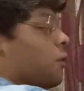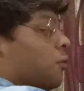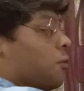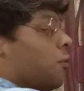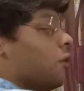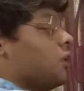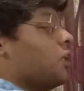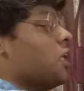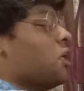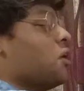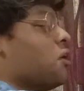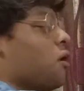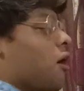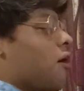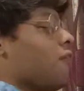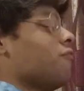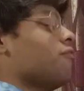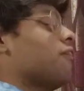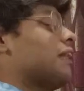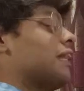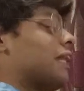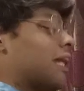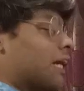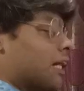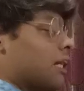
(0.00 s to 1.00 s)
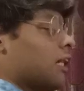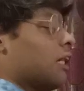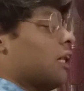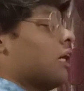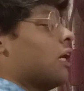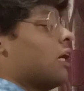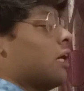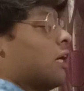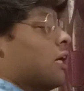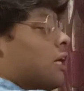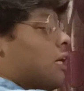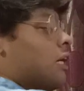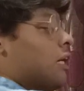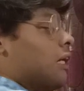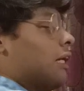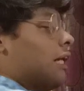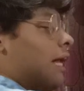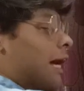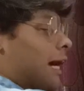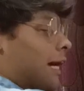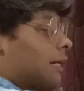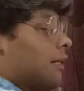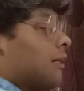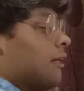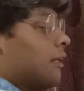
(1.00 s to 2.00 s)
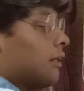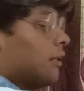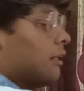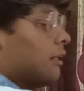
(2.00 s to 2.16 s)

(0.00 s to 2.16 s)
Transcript: the whole thing off and then write